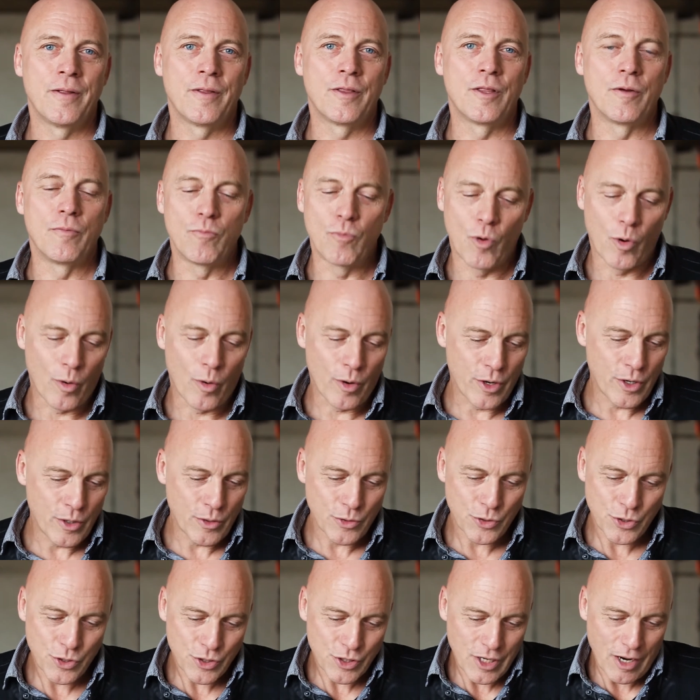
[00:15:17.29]
the more you
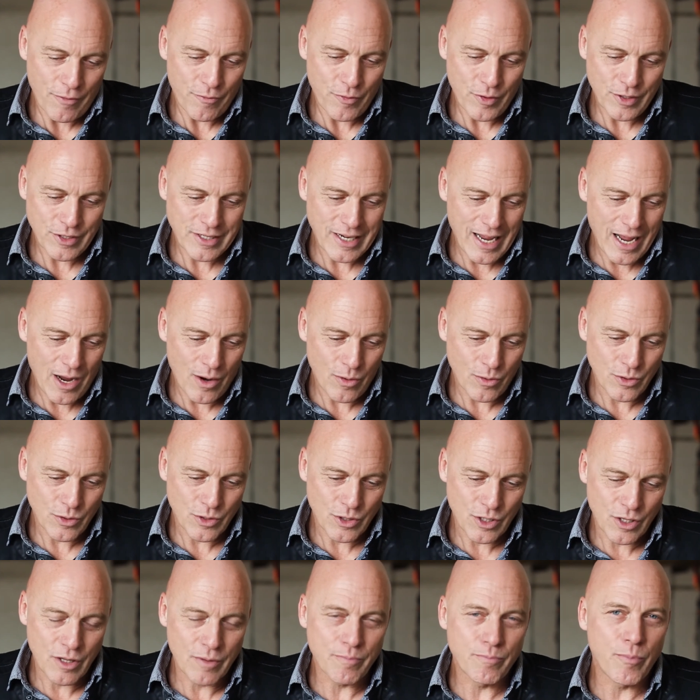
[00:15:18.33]
stuff it down
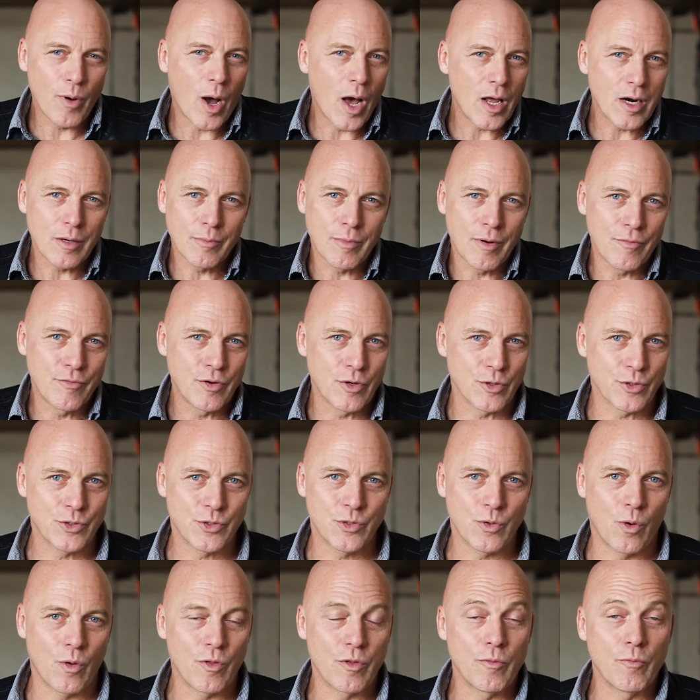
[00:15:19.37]
to the bottom of your
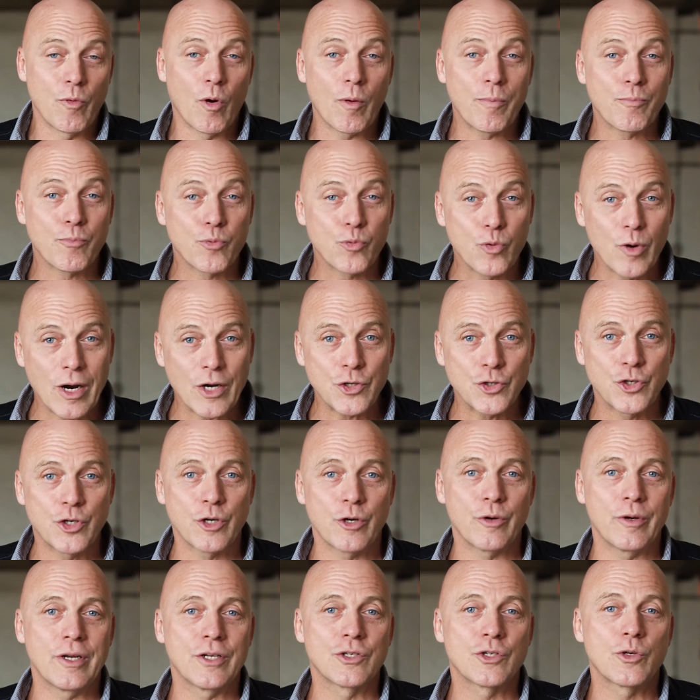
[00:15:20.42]
soul, the more
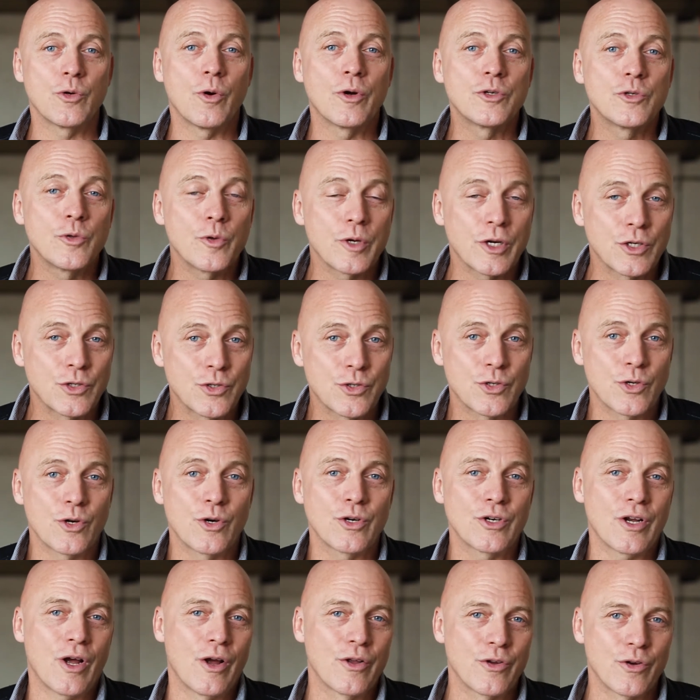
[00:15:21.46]
pressure it's going to
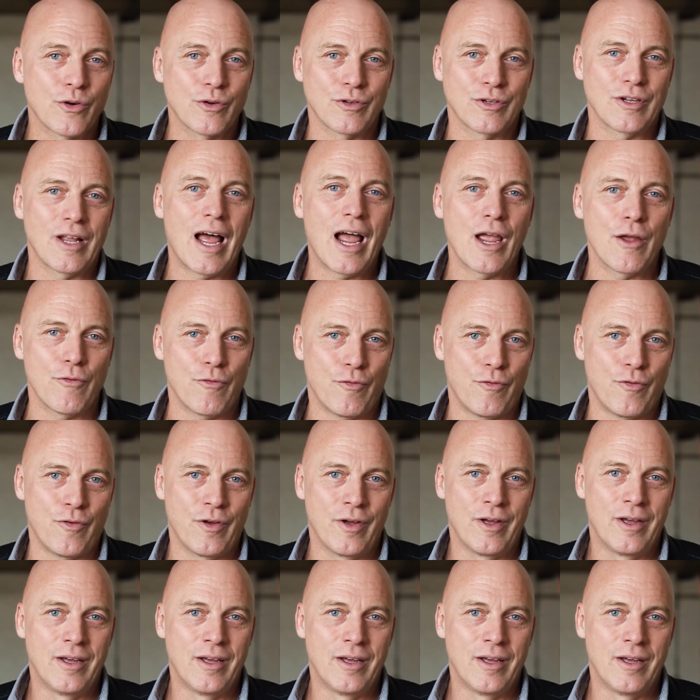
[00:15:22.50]
exert on your life.